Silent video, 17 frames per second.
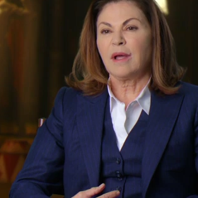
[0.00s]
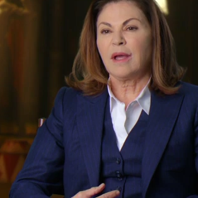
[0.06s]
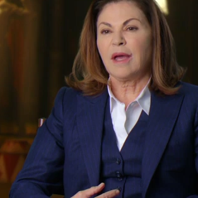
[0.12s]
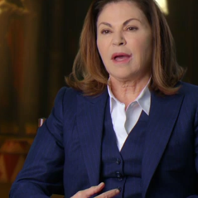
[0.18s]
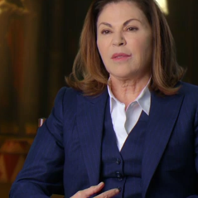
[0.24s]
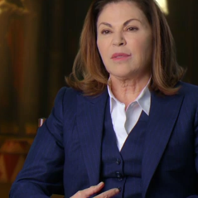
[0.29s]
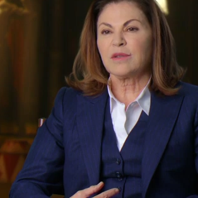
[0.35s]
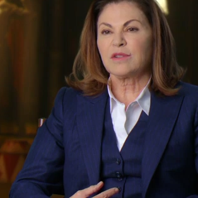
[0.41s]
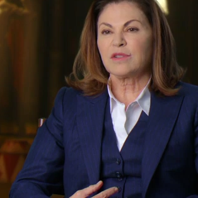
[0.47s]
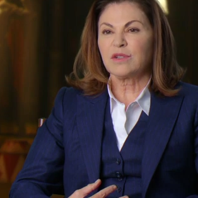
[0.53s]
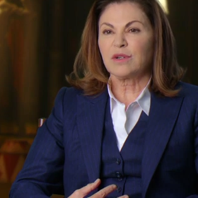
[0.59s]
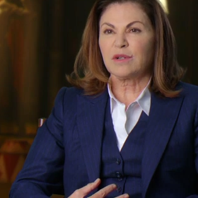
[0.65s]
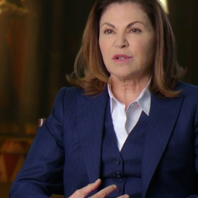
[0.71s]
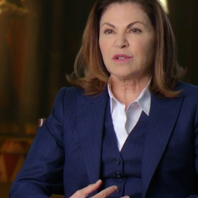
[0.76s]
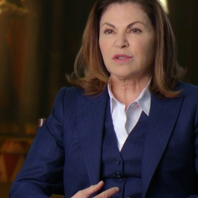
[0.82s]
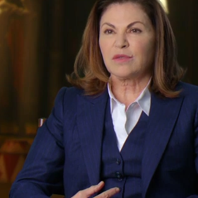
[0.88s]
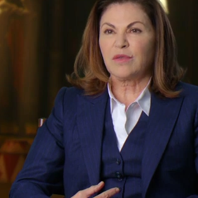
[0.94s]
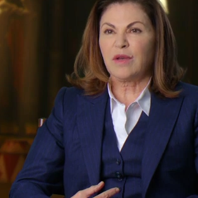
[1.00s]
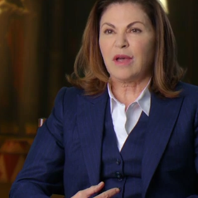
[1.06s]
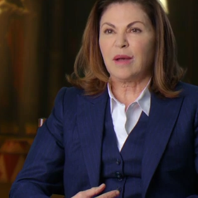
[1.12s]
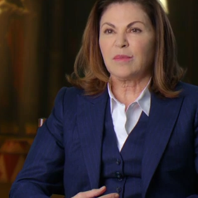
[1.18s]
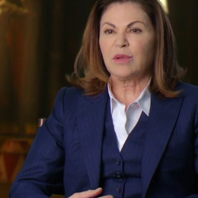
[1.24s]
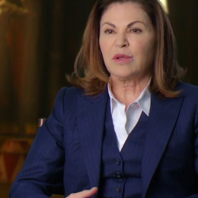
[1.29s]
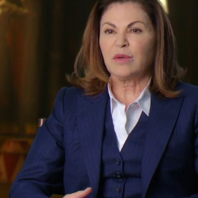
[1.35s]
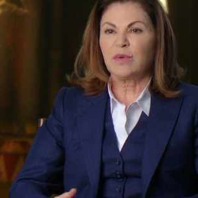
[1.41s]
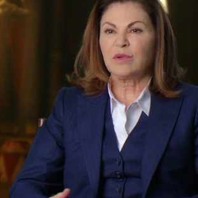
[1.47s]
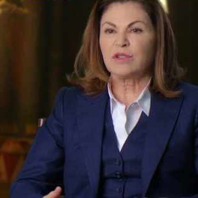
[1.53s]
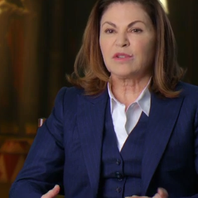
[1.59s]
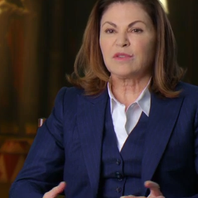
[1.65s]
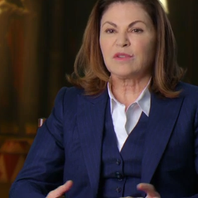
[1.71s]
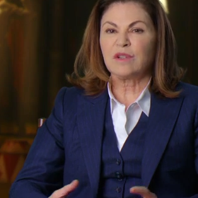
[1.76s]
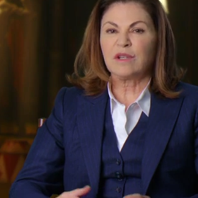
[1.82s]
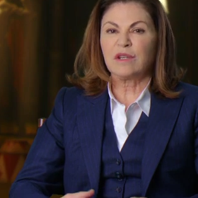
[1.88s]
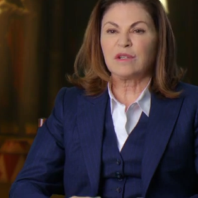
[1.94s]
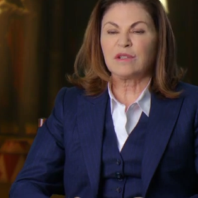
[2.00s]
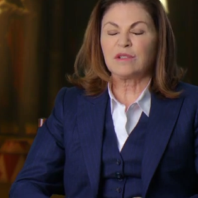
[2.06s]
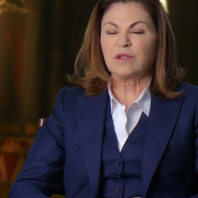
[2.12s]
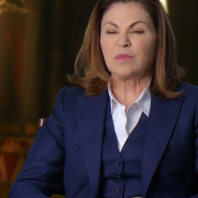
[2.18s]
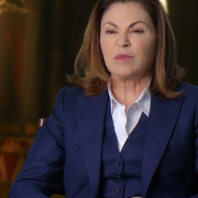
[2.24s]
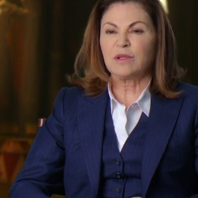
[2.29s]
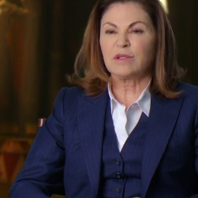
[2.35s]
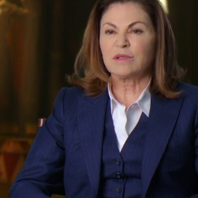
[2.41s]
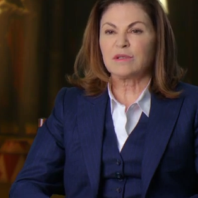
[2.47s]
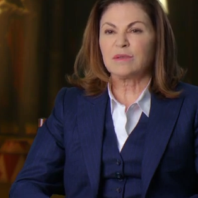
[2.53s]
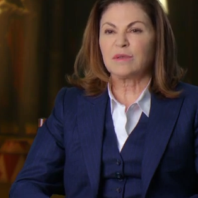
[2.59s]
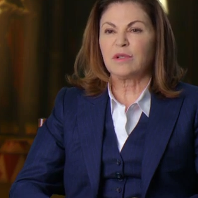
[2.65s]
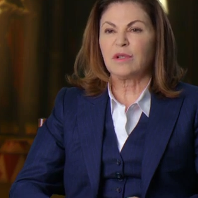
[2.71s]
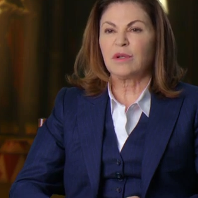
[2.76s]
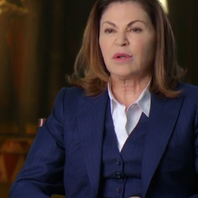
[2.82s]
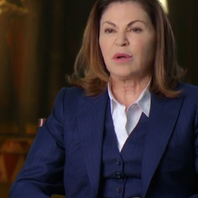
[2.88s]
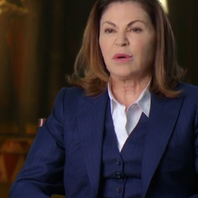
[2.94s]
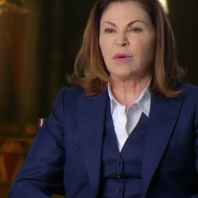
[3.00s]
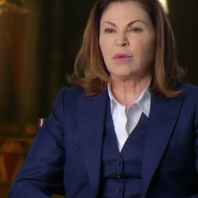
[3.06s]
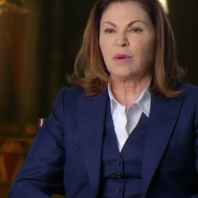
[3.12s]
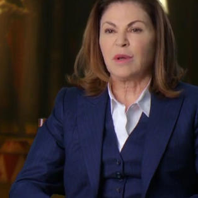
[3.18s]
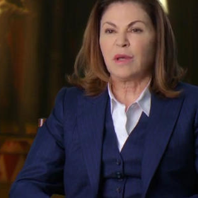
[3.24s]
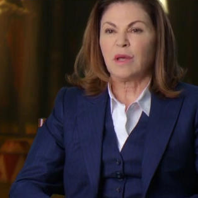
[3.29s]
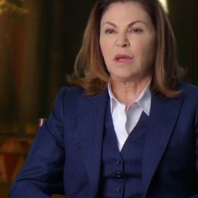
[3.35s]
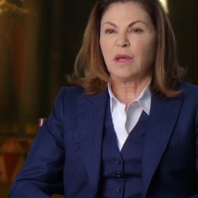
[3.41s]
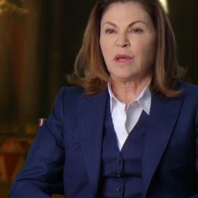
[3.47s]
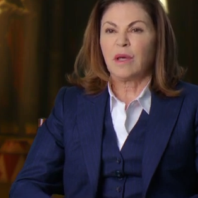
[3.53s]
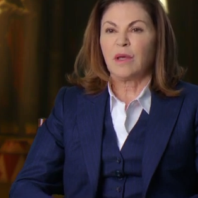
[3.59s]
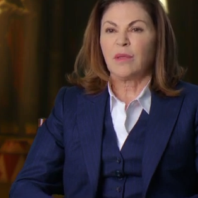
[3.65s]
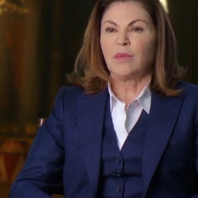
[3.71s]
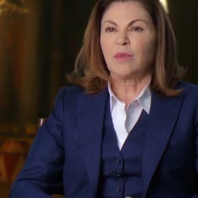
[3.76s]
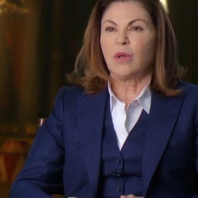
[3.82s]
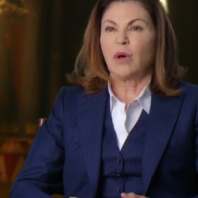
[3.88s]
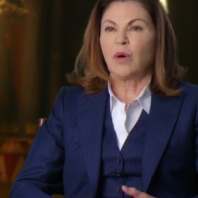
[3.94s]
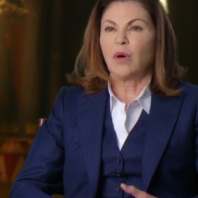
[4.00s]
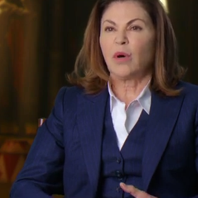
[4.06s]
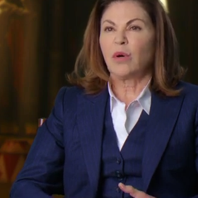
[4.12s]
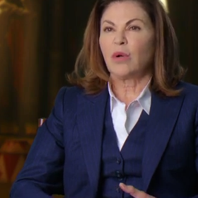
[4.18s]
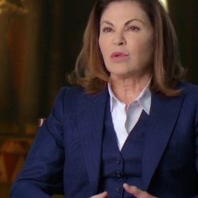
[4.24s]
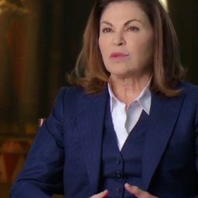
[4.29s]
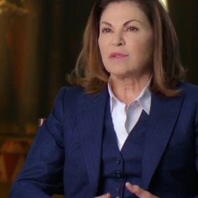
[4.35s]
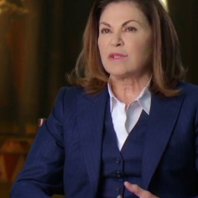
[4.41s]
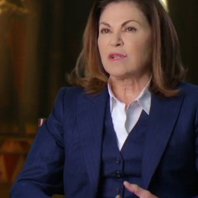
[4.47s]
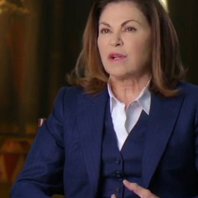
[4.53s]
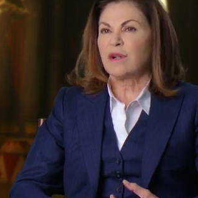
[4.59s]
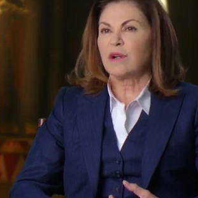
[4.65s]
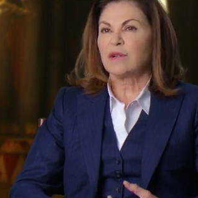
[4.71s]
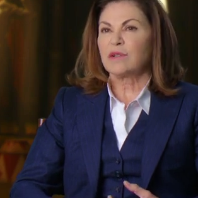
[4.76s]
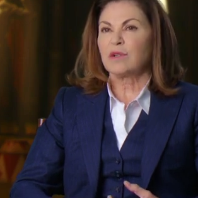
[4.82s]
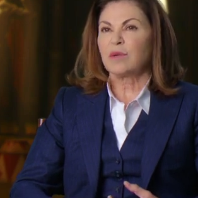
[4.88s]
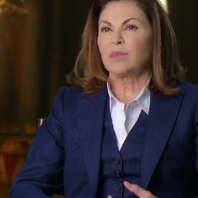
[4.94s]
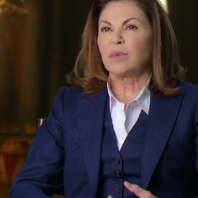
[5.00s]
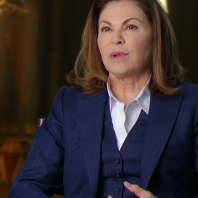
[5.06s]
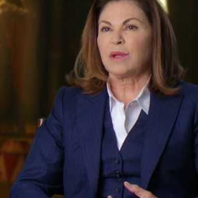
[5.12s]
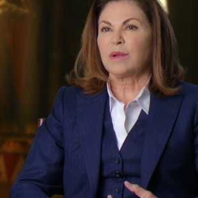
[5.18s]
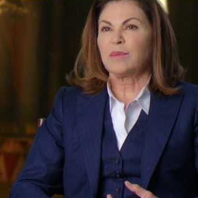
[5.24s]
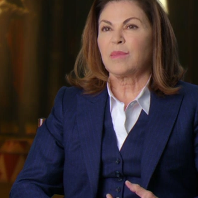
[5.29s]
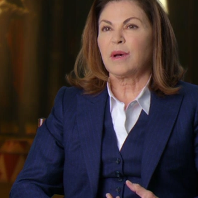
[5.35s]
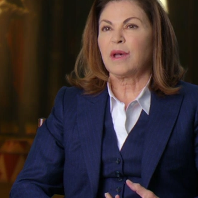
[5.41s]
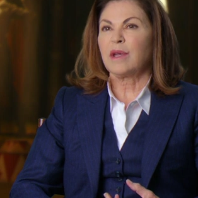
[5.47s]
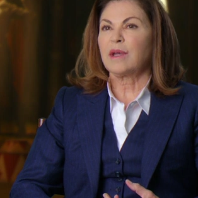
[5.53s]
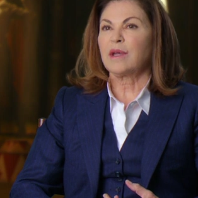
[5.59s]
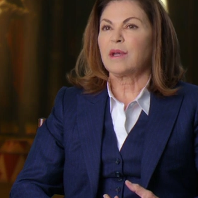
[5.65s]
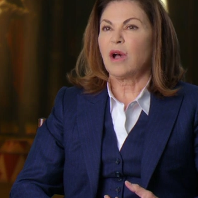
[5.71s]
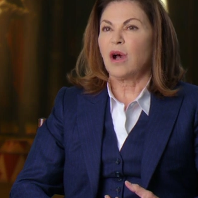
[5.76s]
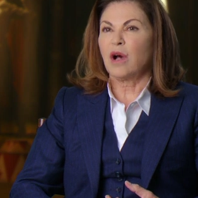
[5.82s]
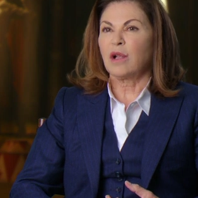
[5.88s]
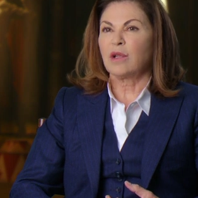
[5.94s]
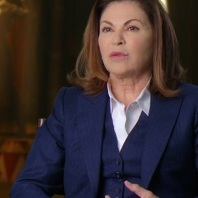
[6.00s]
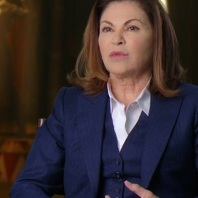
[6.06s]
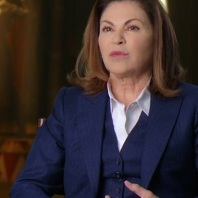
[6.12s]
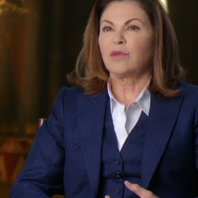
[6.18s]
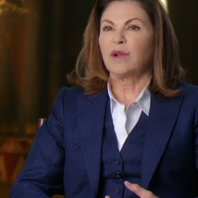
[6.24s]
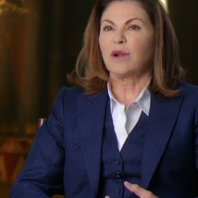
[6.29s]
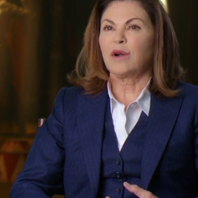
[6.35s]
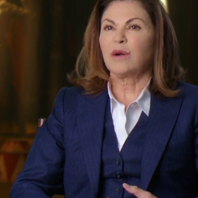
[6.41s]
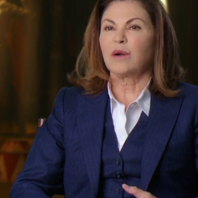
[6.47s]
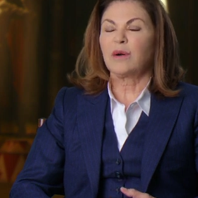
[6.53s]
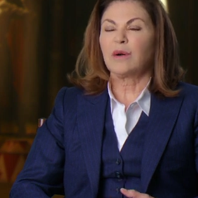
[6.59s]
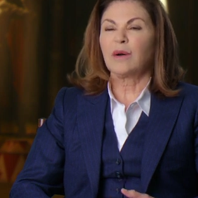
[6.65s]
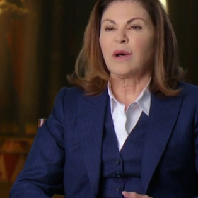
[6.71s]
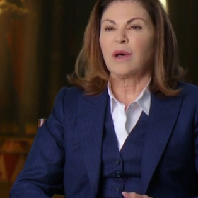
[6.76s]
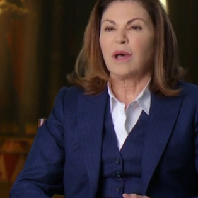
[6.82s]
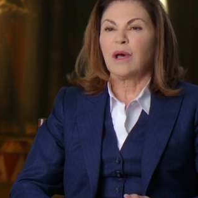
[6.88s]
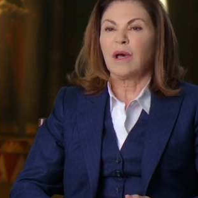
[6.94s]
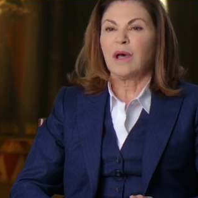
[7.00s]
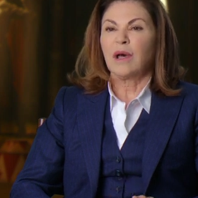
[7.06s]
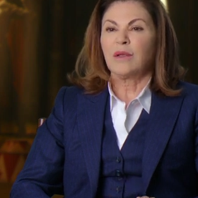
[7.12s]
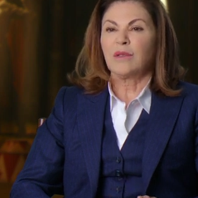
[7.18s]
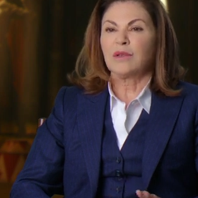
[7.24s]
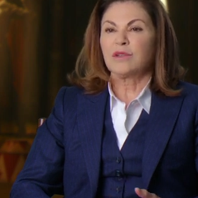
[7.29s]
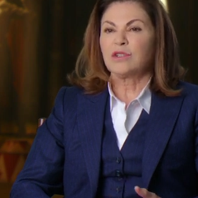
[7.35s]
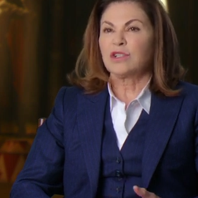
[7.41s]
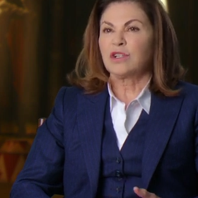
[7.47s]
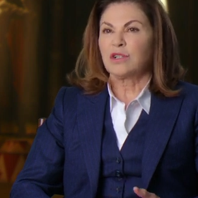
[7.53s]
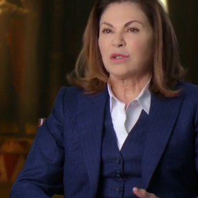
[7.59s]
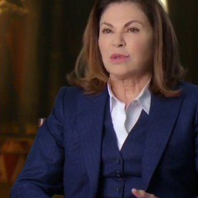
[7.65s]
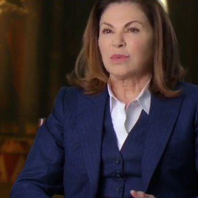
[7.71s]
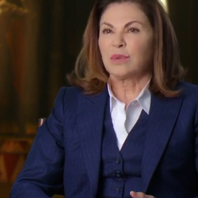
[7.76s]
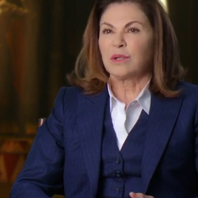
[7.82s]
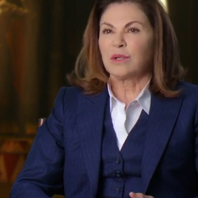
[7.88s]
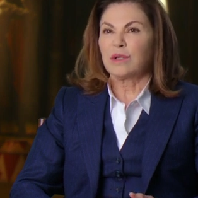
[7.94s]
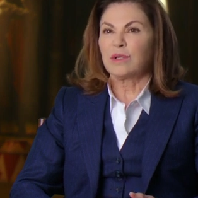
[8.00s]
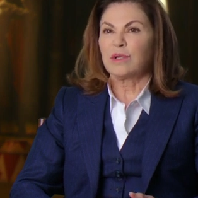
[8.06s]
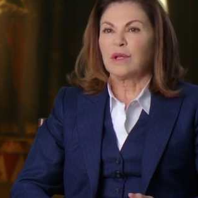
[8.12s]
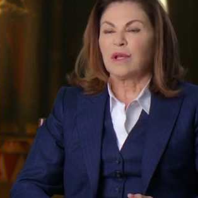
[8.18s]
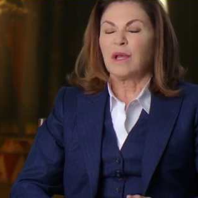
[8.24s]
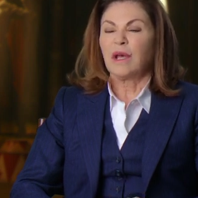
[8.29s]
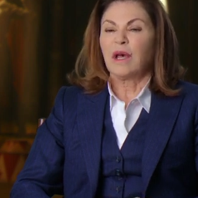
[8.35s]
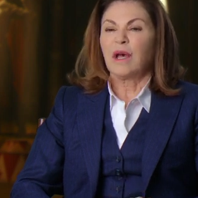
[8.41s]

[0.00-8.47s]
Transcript: I had the circus family, which is the intimate, Holt's character played by Colin Farrell, the children,